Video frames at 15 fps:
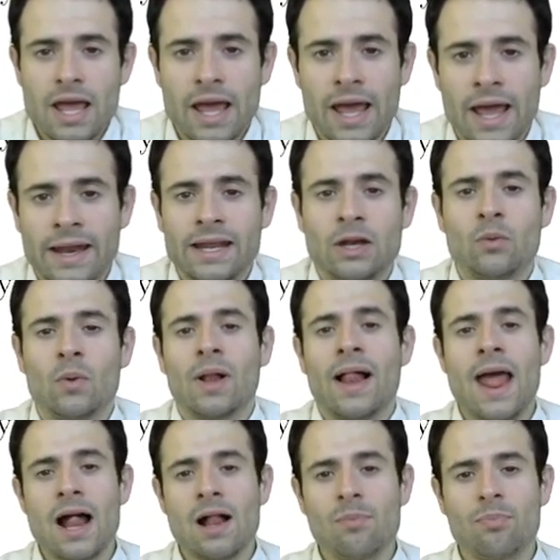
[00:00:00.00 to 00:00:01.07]
and it will
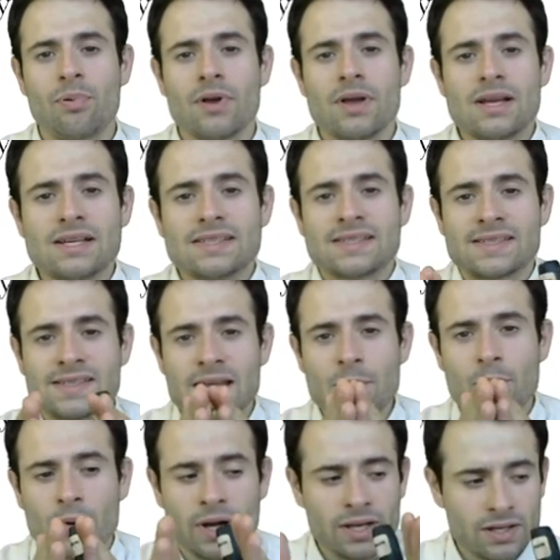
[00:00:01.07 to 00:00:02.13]
help
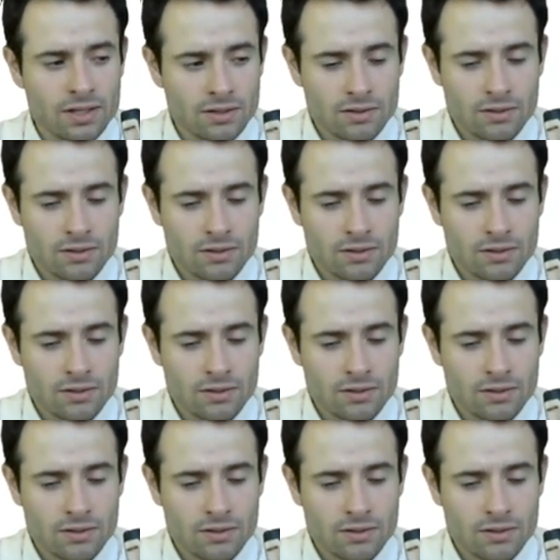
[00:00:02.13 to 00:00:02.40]
separate